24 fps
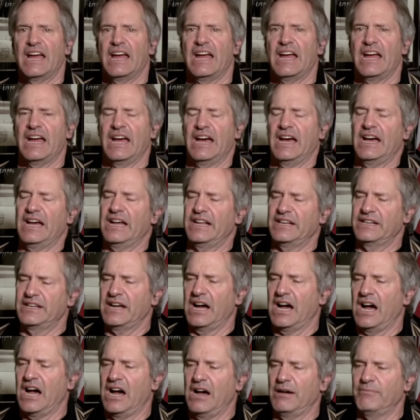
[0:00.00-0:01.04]

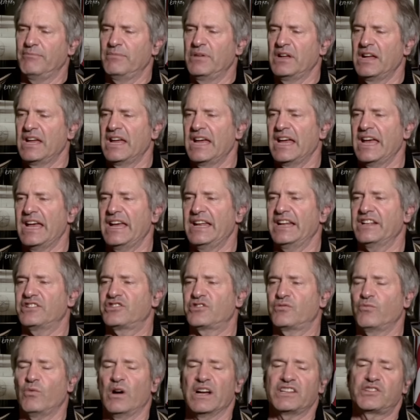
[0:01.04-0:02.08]
And
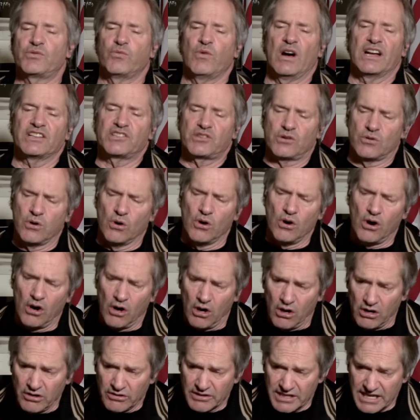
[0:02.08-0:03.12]
it's what's
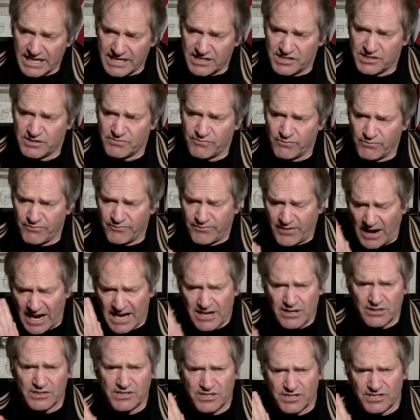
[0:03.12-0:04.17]
cool is
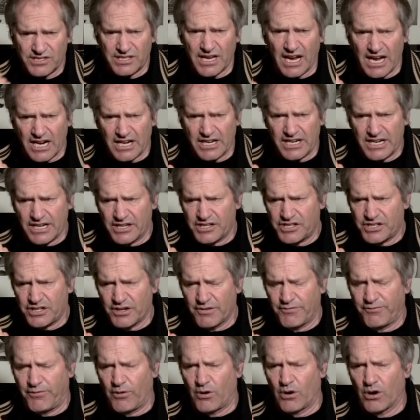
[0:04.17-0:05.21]
vital societal
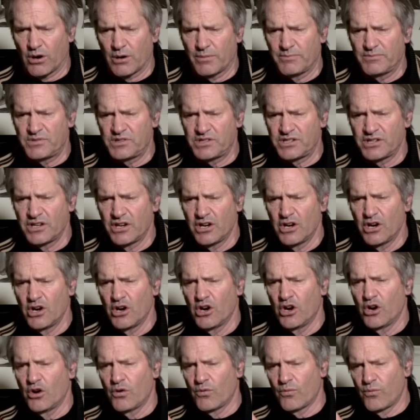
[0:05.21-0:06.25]
issue forums
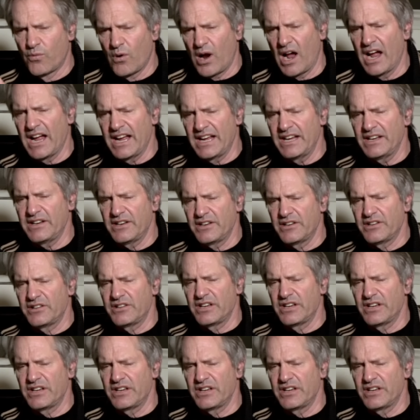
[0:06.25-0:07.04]
right